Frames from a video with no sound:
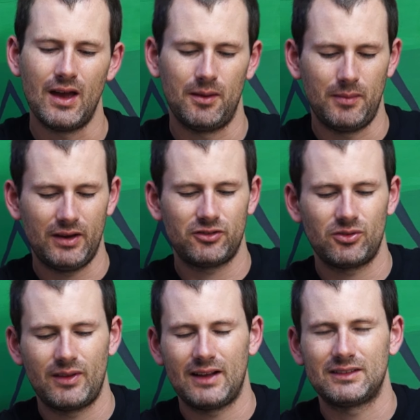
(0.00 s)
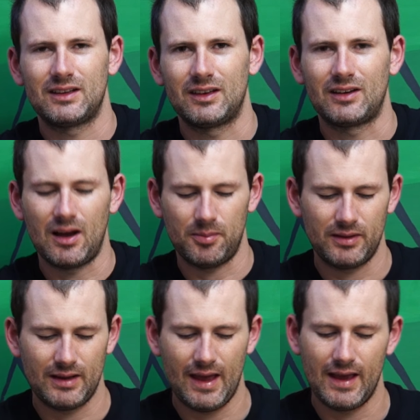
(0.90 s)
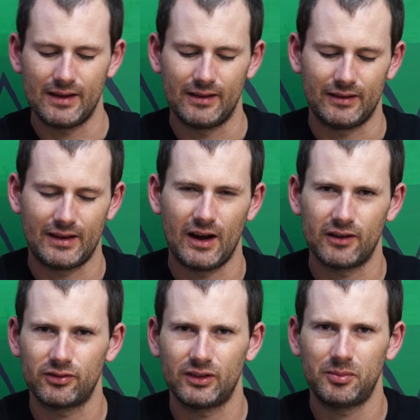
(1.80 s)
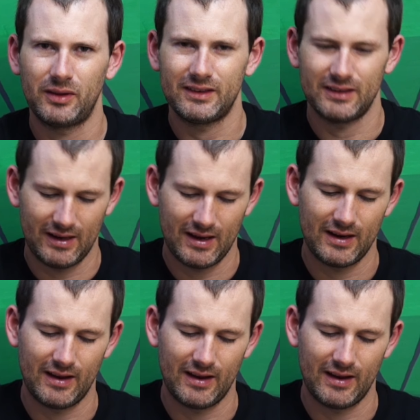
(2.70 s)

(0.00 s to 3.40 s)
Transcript: and make sure that's at the top of the egg, and then carefully place it in.